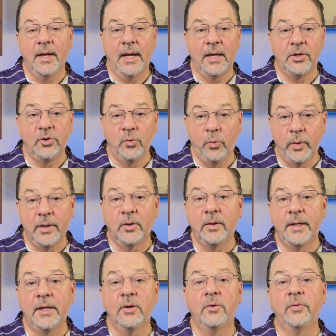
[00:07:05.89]
and you
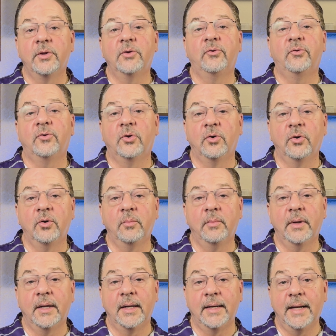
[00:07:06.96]
will hear this
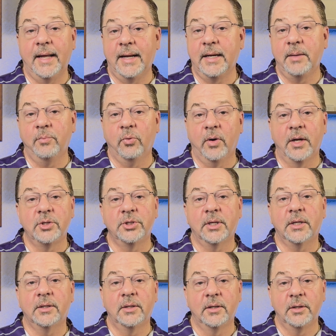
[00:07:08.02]
term in any
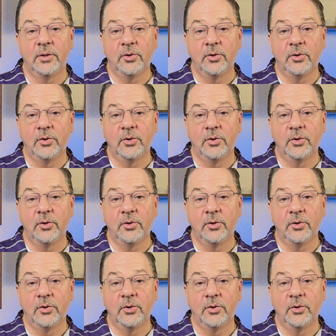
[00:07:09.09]
project